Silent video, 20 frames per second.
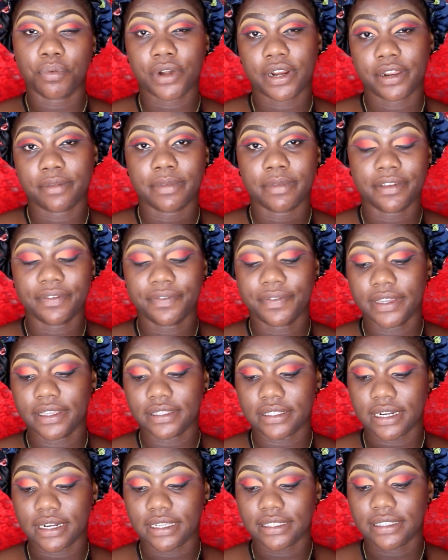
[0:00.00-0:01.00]
prime my
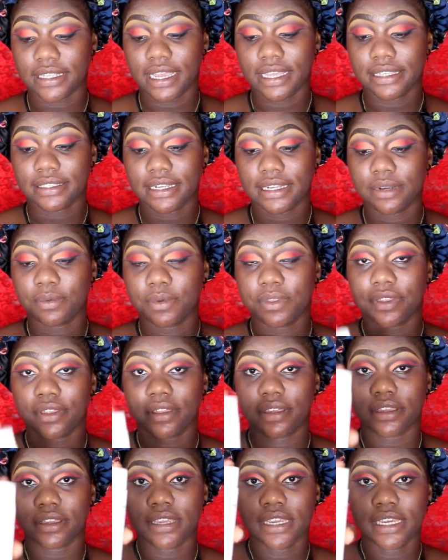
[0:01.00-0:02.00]
face, and I started with
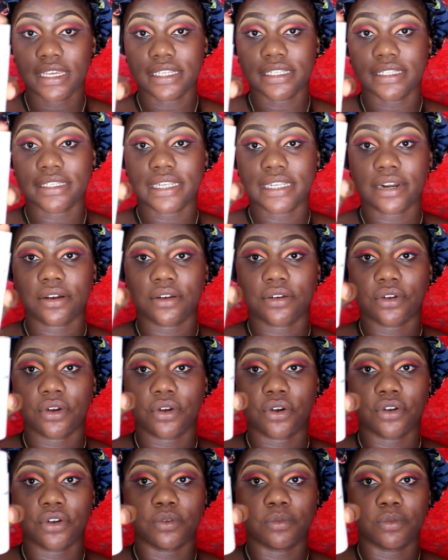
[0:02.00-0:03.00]
the Zaron
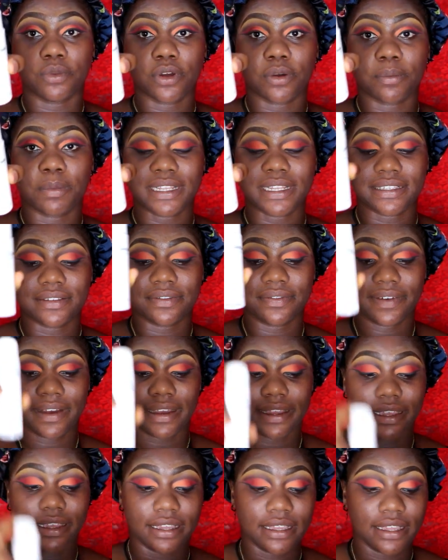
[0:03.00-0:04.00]
Oil Block
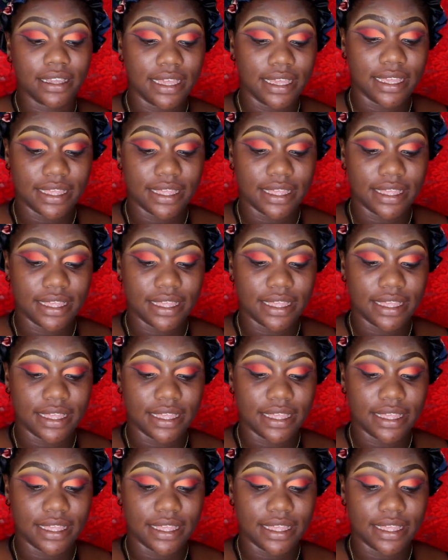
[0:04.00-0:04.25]
Mattifier.